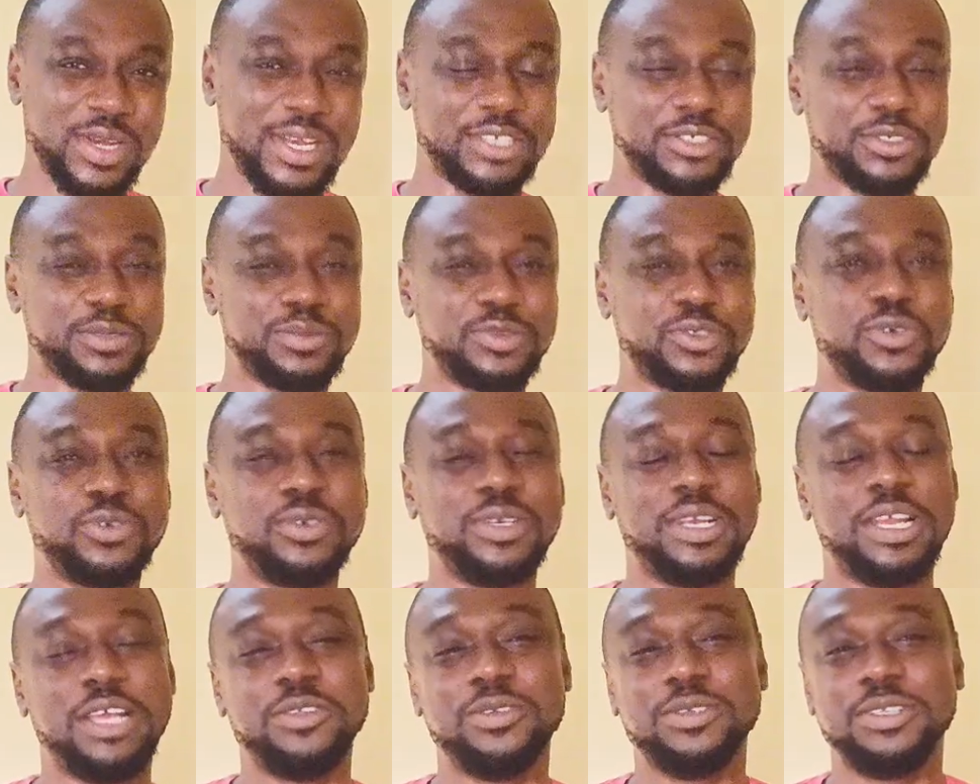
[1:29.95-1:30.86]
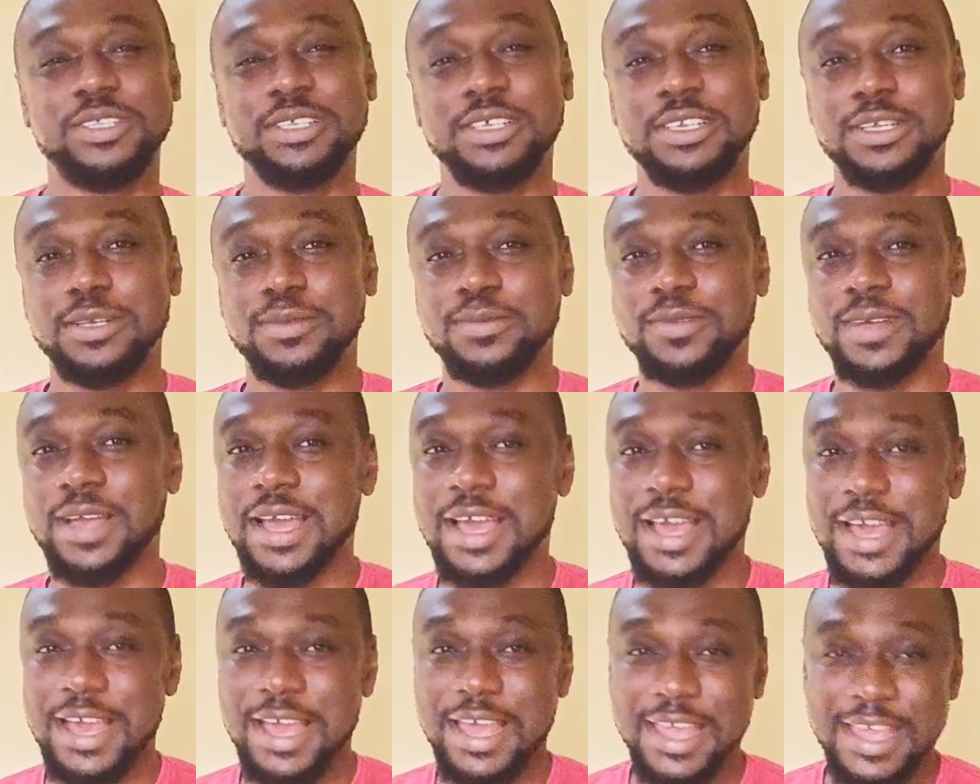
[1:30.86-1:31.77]
There's some songs you like to take them
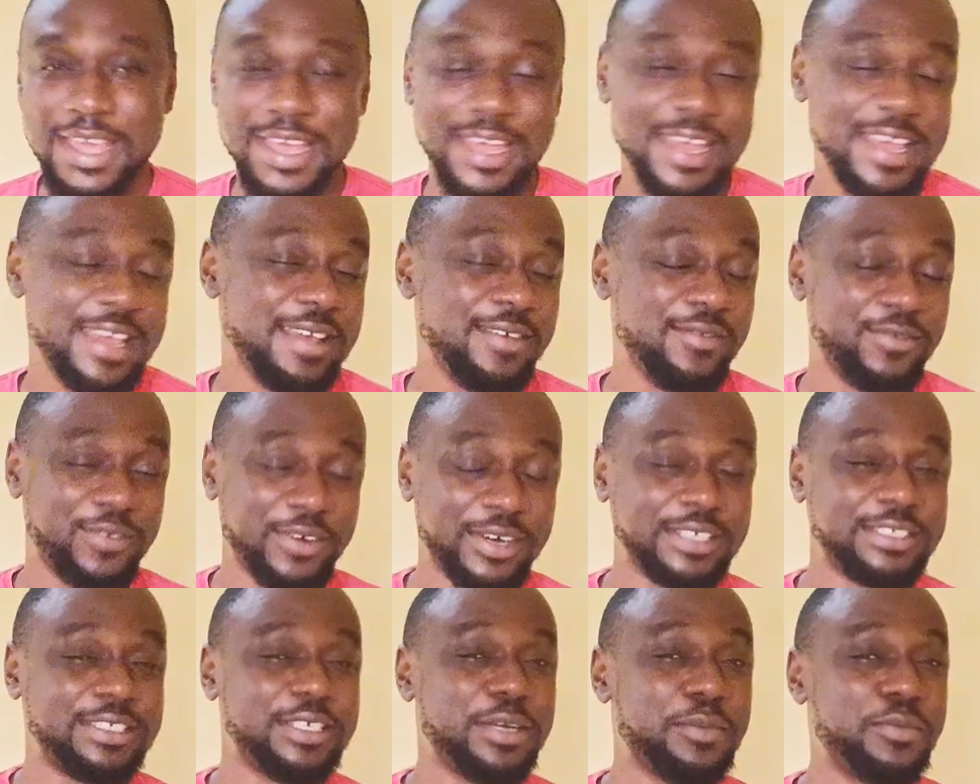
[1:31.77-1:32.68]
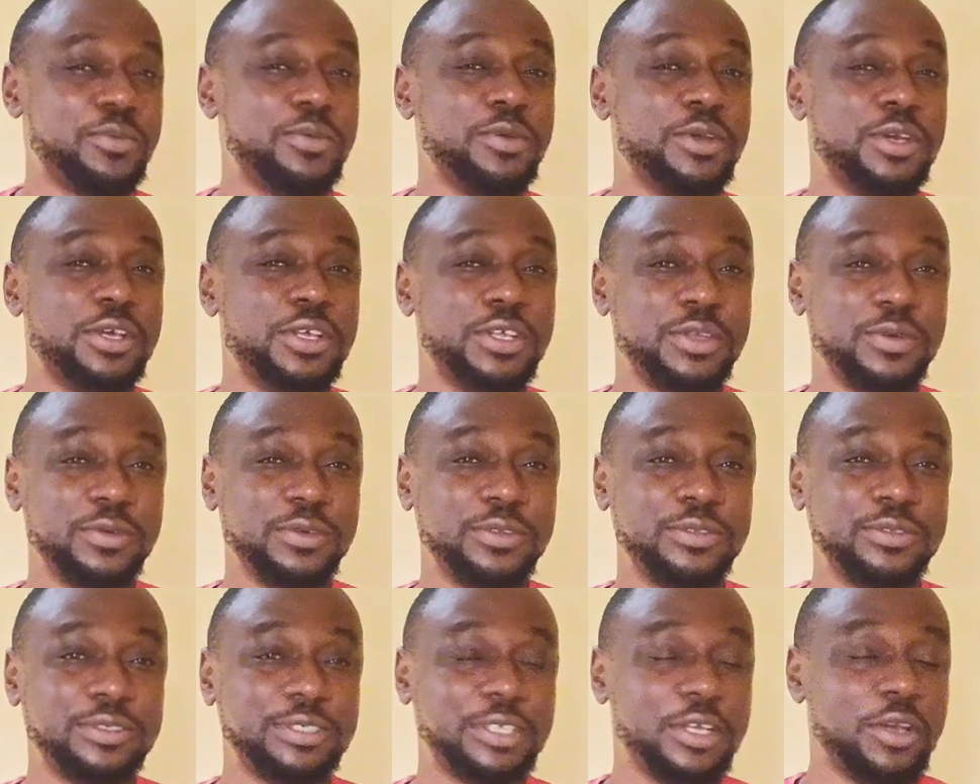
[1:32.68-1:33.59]
high. For example, you
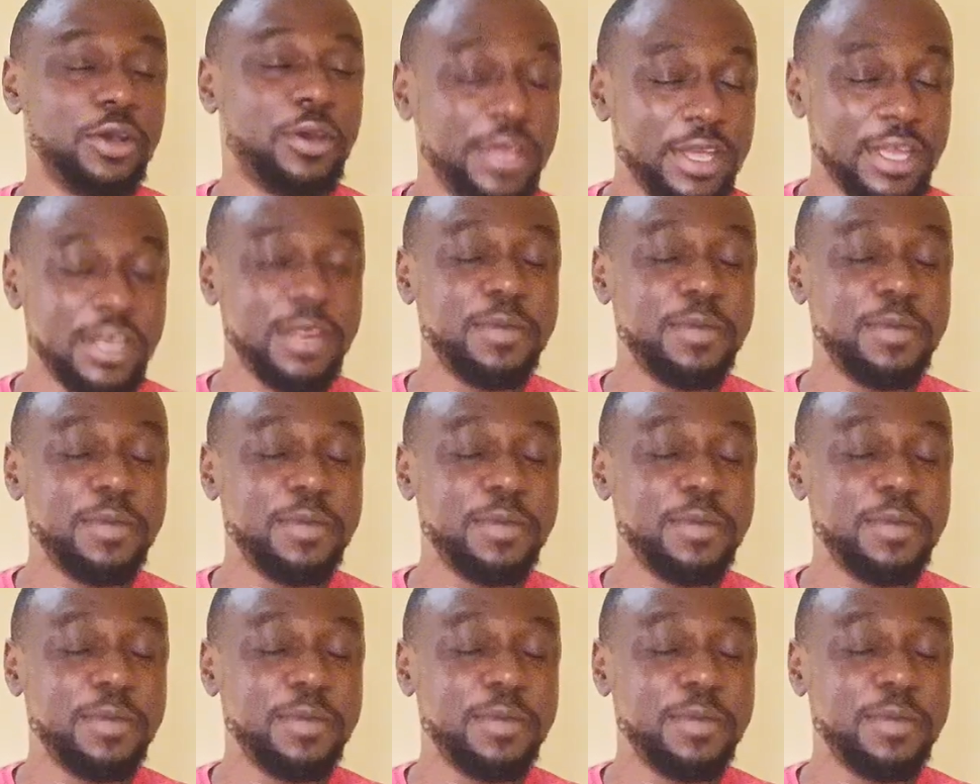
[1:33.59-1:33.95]
want to say, now,